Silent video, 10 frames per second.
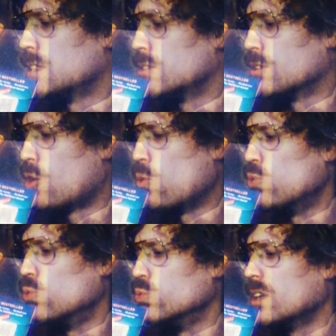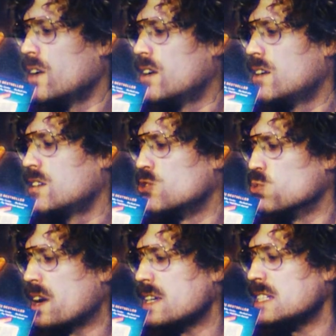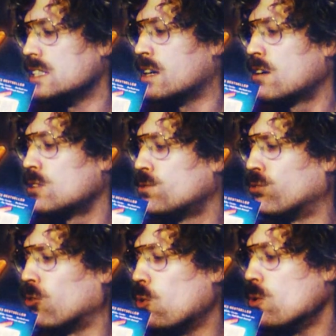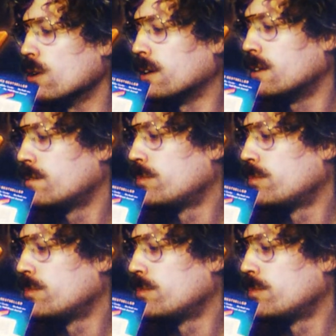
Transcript: me to the cold, gray floor.